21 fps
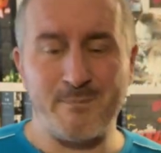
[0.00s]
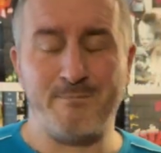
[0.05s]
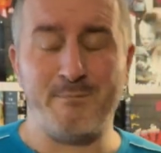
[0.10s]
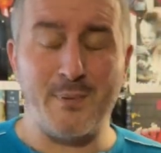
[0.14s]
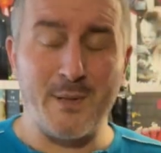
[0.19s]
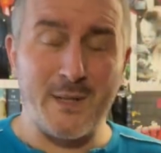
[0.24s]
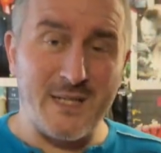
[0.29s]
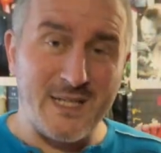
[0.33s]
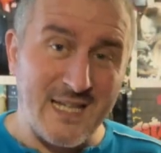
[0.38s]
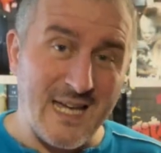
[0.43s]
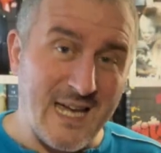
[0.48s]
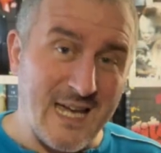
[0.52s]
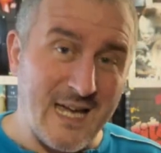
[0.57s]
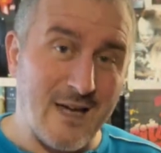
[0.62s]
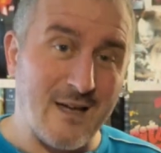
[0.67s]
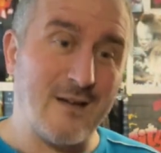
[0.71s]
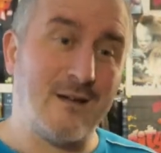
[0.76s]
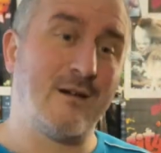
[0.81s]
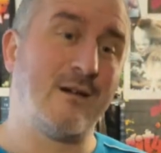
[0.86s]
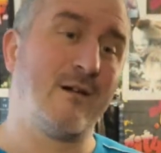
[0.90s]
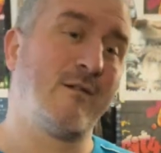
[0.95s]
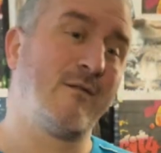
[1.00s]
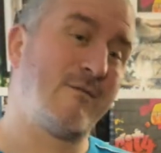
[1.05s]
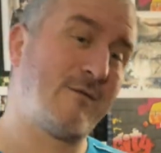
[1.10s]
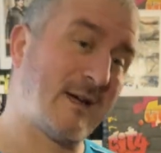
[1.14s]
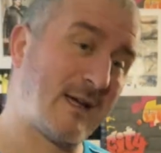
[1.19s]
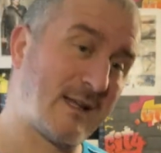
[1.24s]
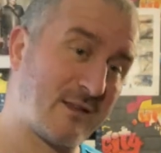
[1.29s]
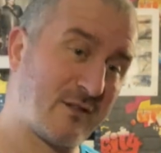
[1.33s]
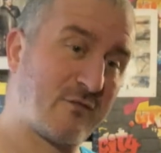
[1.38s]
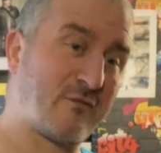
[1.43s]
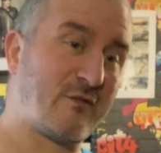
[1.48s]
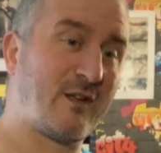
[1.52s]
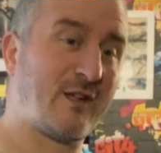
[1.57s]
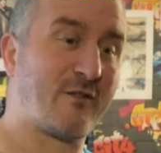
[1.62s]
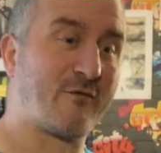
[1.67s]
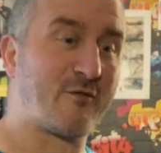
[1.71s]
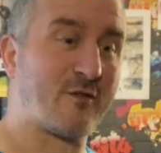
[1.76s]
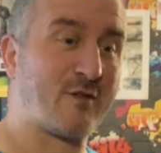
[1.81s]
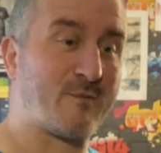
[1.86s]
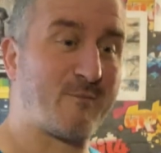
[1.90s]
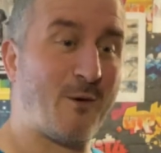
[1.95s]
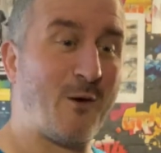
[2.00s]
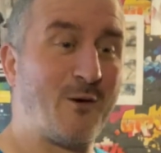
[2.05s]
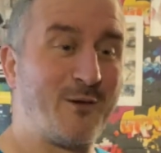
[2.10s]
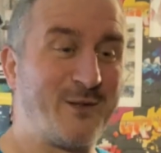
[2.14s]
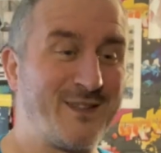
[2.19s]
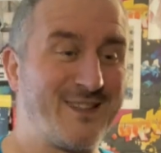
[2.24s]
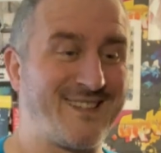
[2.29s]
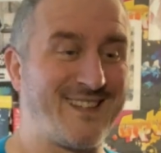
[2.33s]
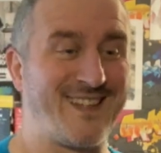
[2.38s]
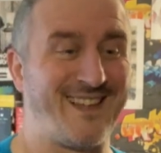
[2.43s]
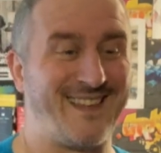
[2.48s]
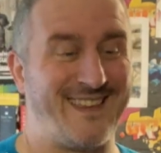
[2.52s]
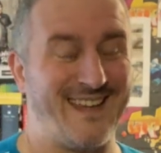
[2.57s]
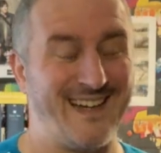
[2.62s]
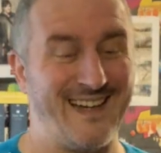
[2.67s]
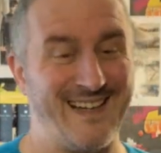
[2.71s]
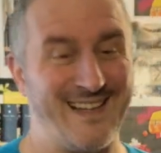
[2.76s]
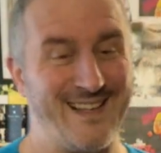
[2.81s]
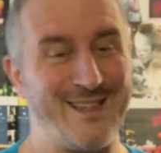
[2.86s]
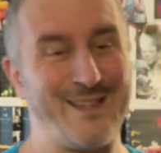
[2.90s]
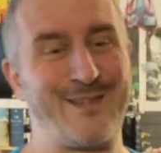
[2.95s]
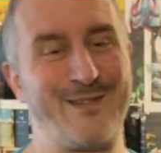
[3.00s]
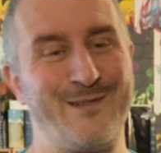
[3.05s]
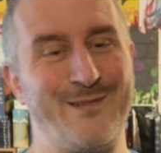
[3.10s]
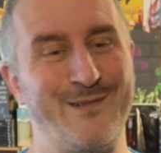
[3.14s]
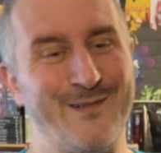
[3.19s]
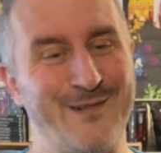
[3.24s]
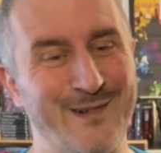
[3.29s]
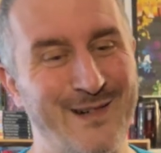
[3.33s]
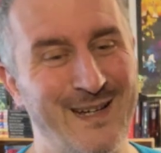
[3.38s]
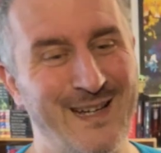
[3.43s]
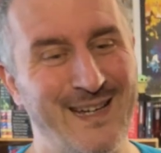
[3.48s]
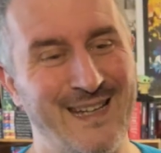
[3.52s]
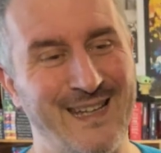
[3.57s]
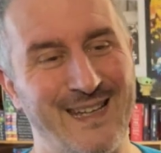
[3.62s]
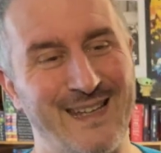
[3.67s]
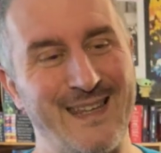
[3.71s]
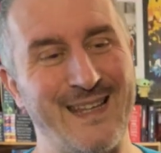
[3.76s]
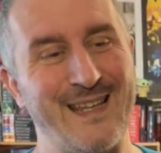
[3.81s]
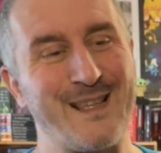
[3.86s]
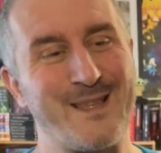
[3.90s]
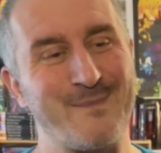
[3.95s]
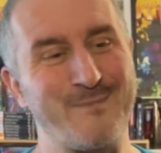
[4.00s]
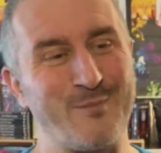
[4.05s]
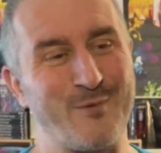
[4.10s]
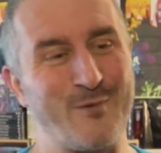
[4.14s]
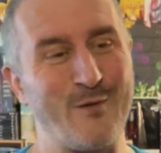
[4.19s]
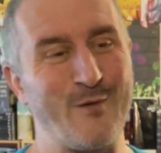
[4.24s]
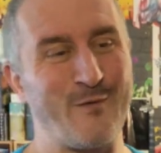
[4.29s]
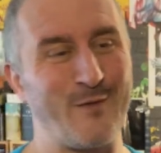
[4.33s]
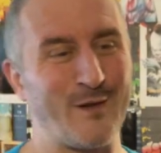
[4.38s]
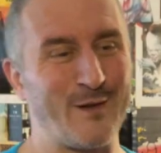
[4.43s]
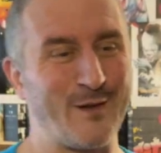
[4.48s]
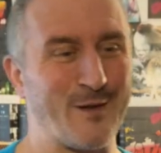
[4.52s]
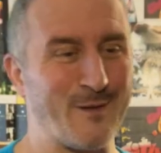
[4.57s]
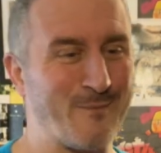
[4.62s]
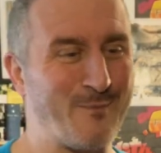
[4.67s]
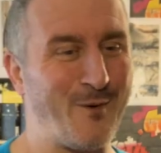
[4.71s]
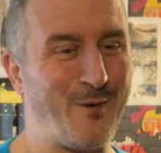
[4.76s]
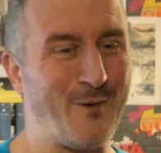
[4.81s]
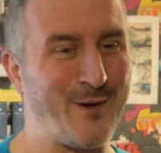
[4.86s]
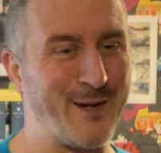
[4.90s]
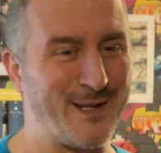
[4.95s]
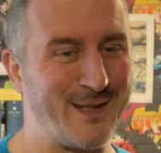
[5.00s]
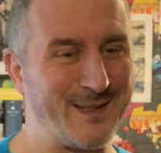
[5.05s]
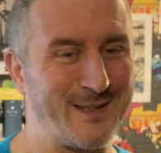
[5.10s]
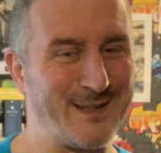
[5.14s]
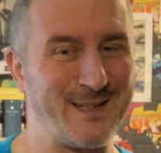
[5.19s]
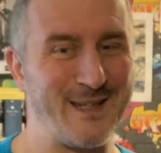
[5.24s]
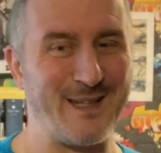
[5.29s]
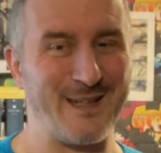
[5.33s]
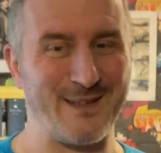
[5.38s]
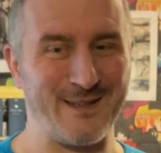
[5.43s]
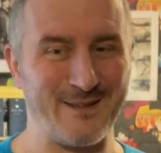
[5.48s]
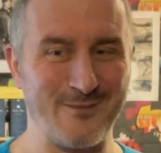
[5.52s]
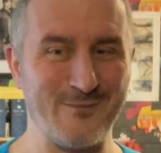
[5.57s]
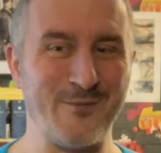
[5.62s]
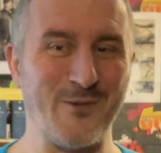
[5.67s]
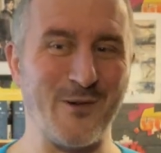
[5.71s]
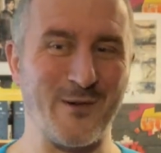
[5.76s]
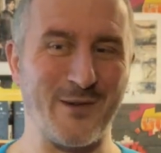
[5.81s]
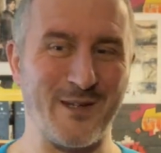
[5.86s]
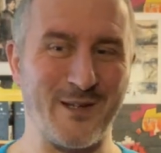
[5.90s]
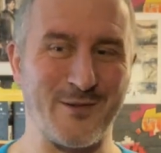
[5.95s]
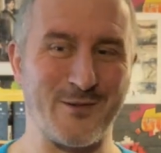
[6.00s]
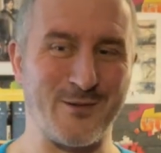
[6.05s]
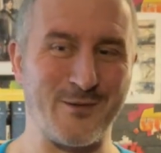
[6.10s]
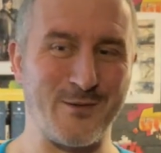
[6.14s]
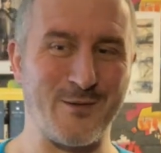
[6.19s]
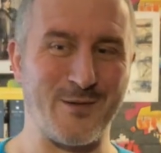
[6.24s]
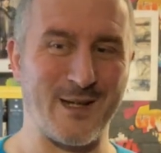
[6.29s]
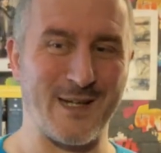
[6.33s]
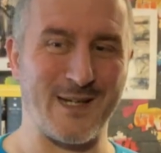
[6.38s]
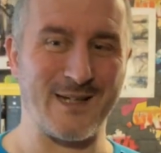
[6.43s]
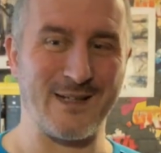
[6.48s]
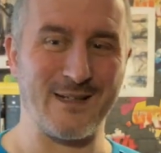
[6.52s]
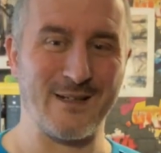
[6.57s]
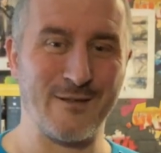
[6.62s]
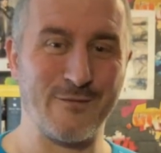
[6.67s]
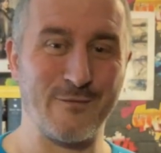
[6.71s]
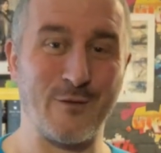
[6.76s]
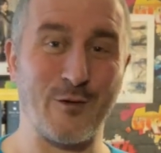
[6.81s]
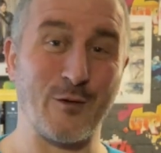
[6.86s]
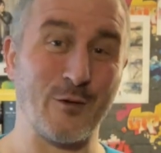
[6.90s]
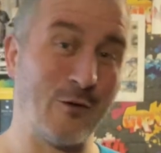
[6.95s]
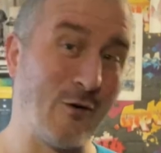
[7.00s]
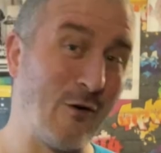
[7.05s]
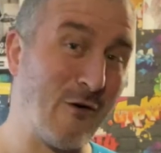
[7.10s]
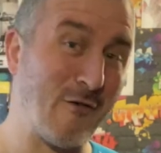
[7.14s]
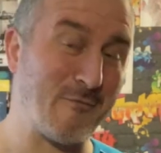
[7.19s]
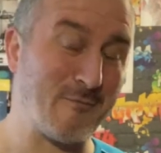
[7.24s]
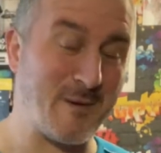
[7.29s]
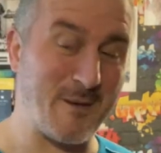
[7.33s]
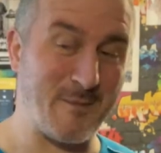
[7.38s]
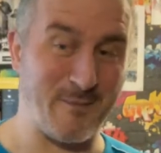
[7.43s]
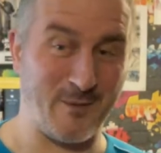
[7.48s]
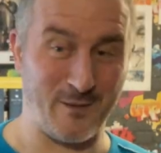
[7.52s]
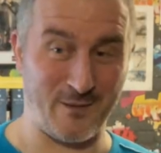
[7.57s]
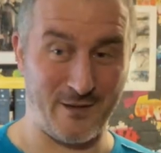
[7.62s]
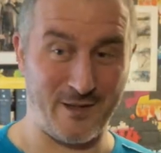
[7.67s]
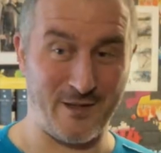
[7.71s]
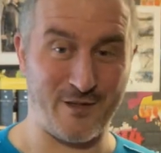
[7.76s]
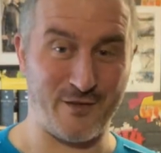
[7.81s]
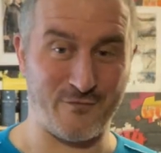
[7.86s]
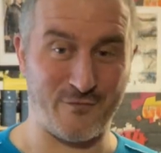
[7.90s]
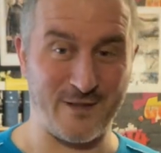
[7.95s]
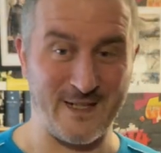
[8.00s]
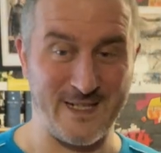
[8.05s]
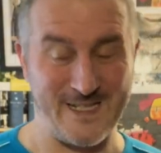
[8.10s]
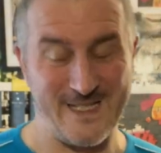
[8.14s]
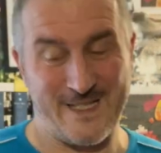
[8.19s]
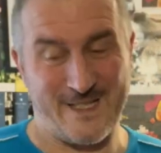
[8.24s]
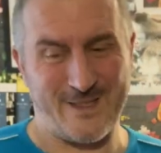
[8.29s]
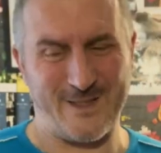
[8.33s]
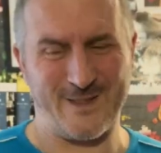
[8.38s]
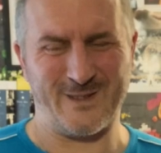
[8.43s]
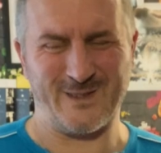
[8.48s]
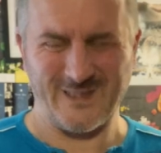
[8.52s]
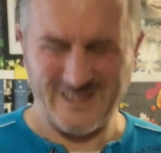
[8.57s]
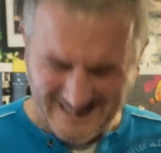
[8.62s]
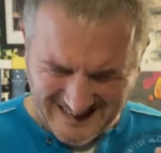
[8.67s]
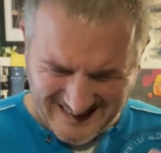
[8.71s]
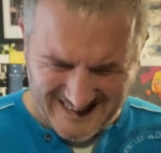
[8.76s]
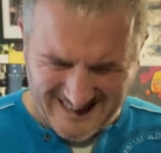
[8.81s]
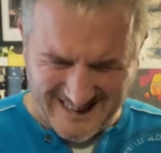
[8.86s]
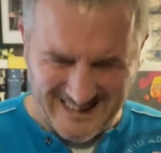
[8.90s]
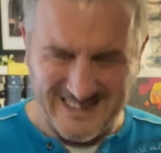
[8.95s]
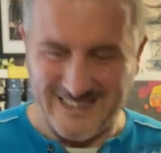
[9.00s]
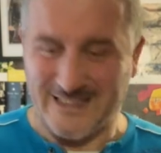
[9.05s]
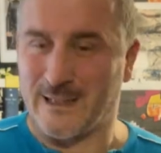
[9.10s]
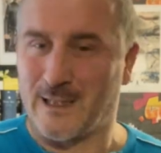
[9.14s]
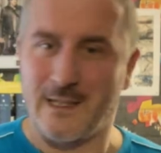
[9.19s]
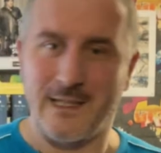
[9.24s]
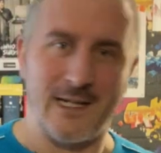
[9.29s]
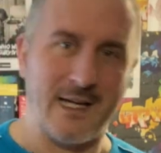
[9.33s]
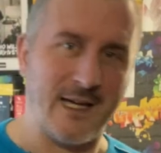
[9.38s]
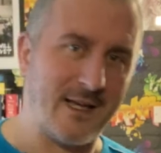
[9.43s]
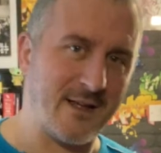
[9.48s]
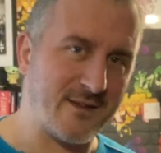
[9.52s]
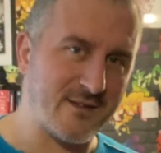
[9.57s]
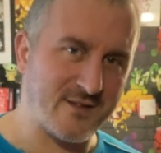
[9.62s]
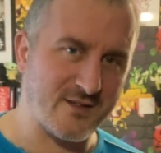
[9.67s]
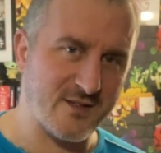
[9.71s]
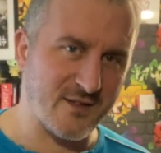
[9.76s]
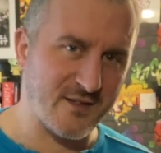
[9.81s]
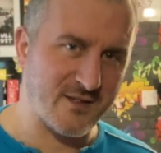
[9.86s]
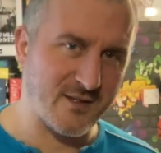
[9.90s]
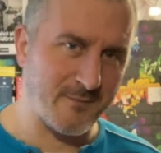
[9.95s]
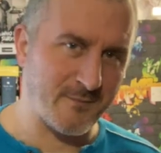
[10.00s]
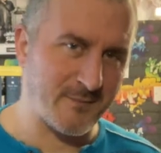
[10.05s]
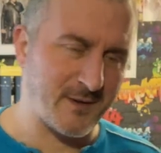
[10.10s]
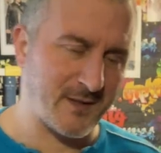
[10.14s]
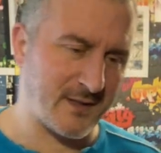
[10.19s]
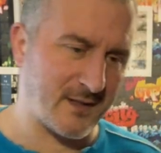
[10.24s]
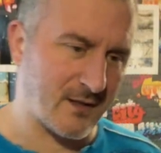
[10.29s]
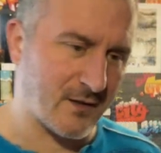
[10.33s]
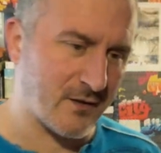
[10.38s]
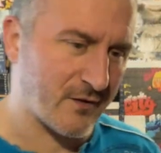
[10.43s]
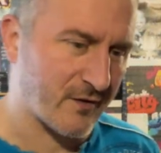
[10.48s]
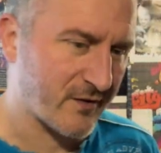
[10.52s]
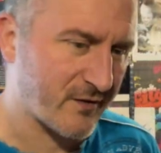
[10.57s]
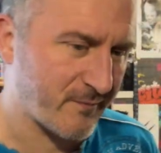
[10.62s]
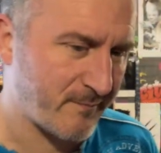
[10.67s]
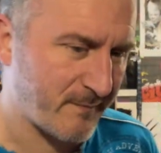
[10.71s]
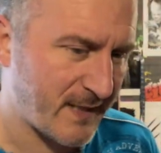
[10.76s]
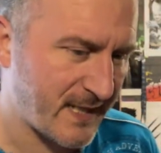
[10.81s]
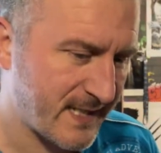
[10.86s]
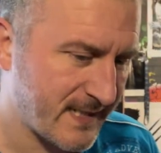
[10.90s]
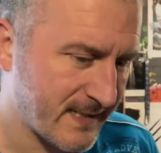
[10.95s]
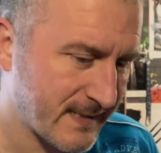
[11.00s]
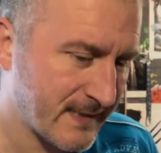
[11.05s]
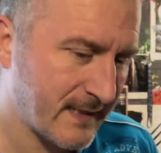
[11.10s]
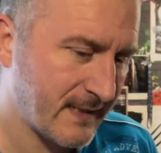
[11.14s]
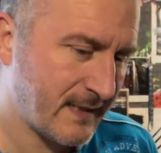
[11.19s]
But yet, fans really respond to that. So that's proving their point that what they're doing for a lot of people is right. So it's just something that irks me,